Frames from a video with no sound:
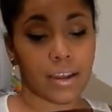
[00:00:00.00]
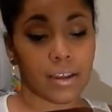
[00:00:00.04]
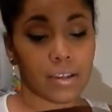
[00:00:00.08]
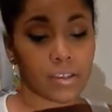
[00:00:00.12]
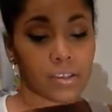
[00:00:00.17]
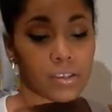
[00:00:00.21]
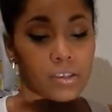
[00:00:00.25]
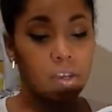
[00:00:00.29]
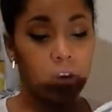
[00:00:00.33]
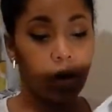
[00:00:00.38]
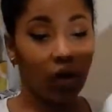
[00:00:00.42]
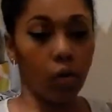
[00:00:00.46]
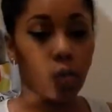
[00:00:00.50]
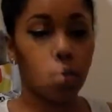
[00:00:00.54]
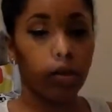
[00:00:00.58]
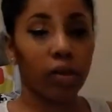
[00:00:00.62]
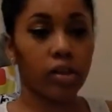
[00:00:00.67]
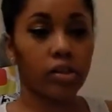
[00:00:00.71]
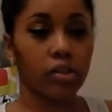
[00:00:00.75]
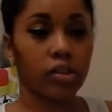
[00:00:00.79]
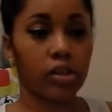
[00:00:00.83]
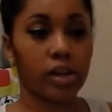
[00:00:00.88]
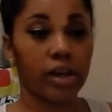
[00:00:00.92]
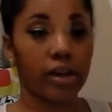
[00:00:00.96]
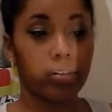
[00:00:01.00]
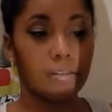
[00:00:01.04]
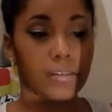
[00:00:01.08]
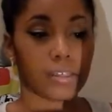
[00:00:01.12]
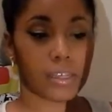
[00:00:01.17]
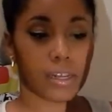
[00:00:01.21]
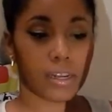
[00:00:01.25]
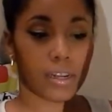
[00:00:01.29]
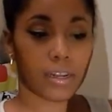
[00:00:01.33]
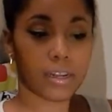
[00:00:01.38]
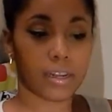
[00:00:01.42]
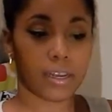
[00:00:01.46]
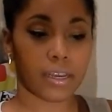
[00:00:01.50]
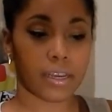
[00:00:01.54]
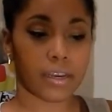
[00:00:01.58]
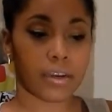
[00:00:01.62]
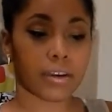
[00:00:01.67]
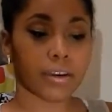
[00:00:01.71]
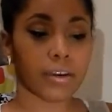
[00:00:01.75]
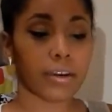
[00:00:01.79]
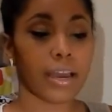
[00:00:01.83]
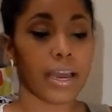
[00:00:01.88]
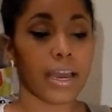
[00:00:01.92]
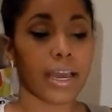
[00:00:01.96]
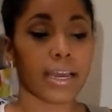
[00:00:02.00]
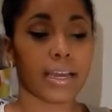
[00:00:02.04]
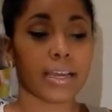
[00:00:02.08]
So when your child's sitting here,